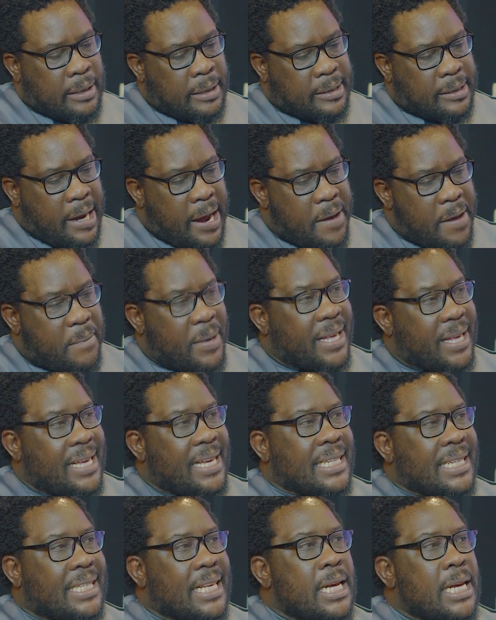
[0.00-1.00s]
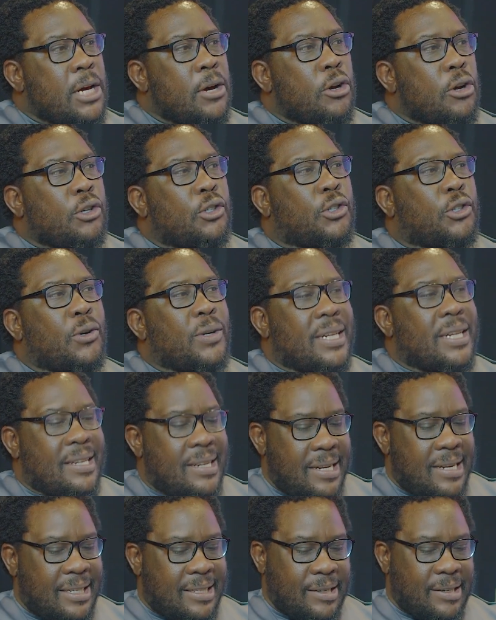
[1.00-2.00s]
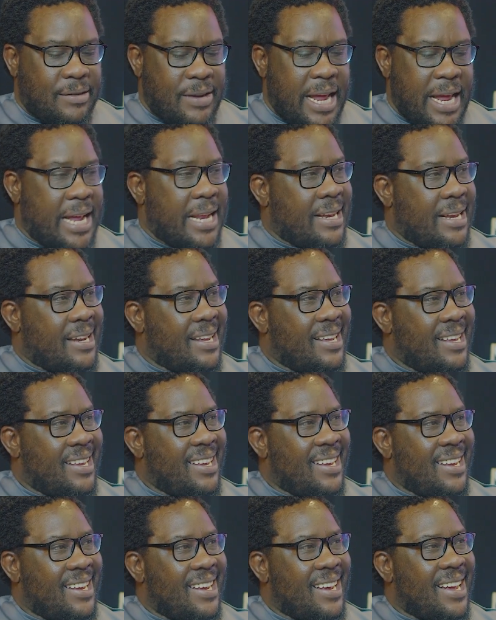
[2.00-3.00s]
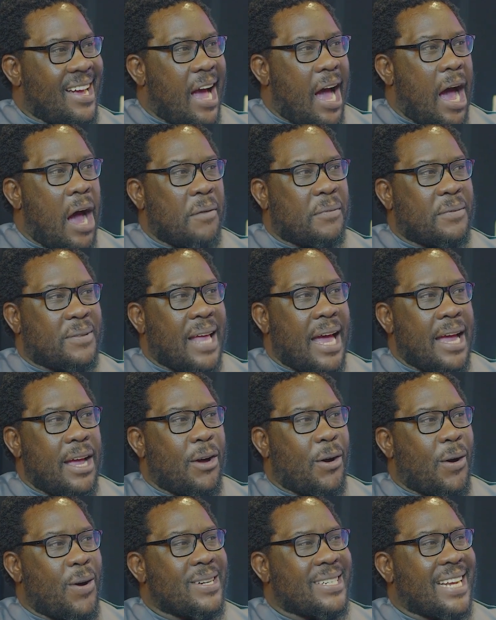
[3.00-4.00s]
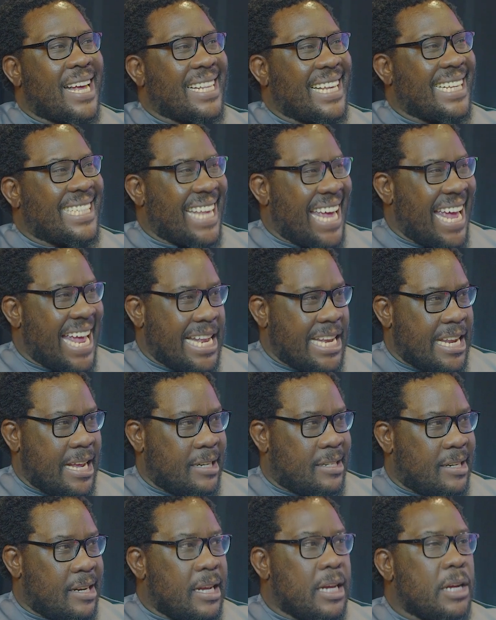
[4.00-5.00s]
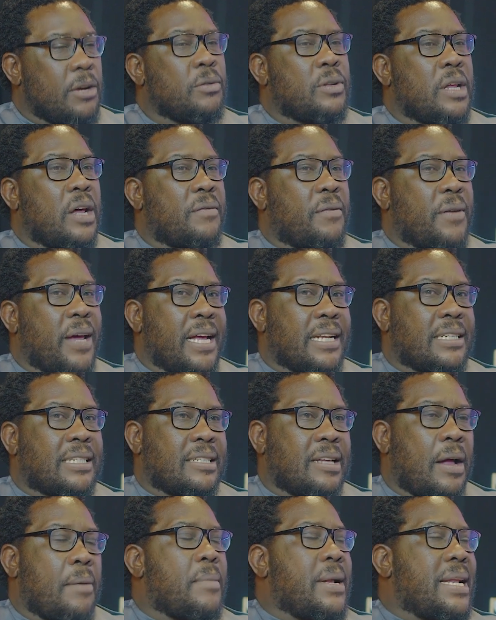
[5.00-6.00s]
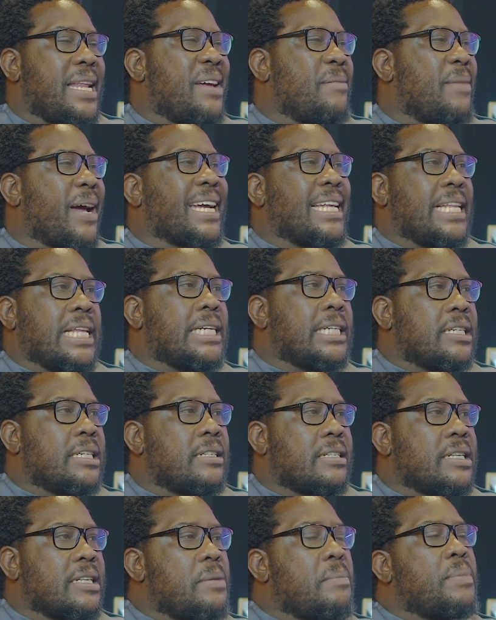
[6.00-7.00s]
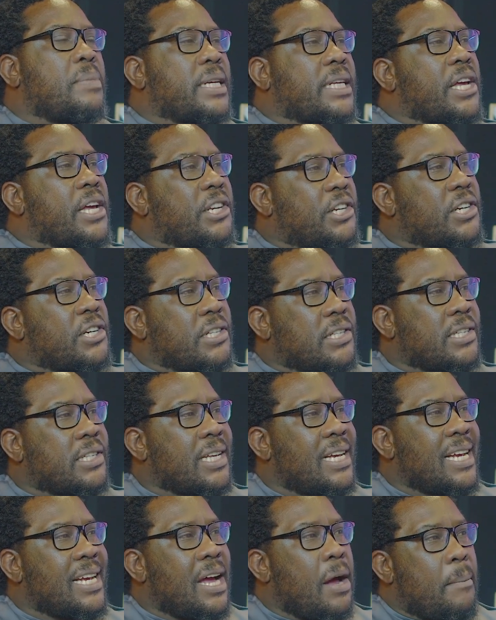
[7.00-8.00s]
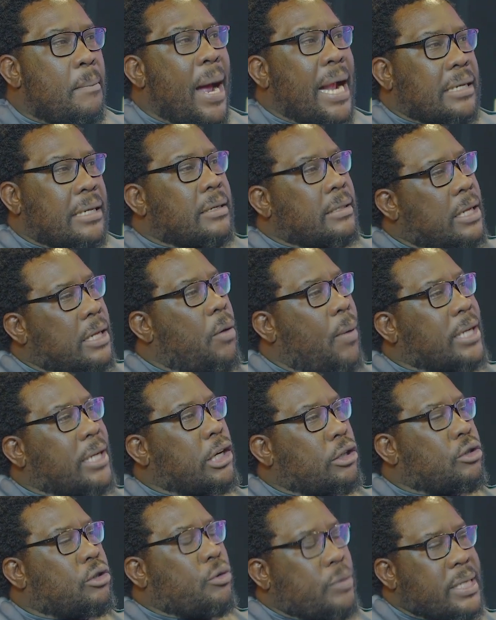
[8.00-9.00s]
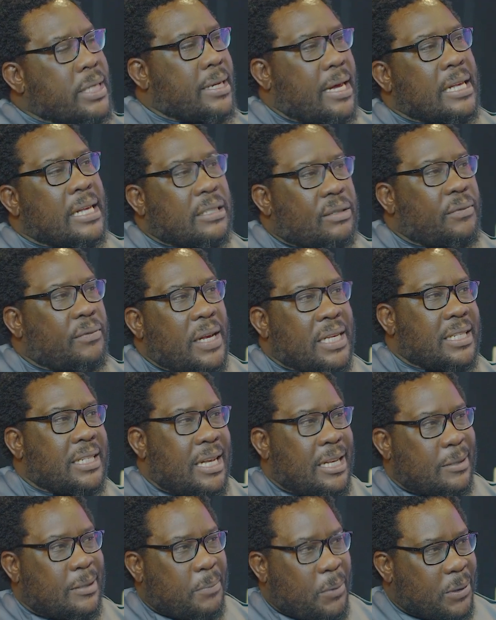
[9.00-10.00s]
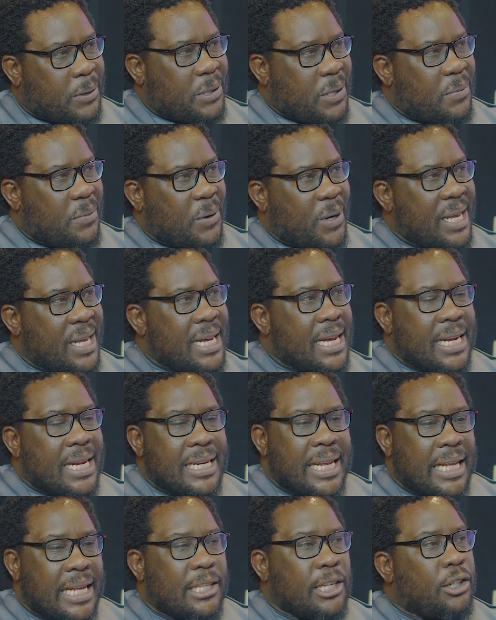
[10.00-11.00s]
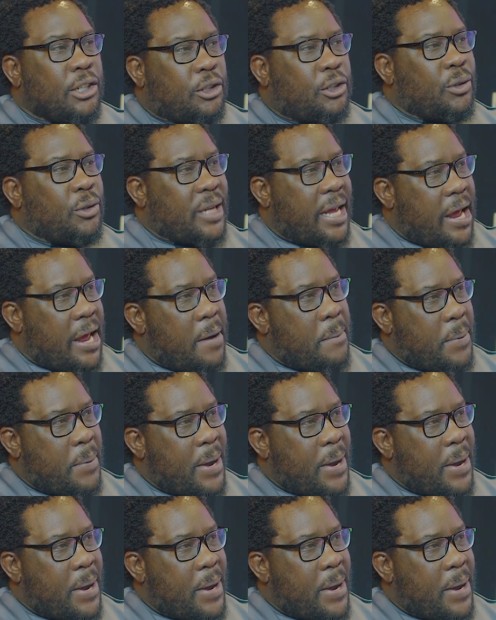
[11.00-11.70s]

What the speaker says: timing is, should this run after a contract has ended, it would have had some labor relations implications. But they wanted to do it as fast as possible, that it should happen.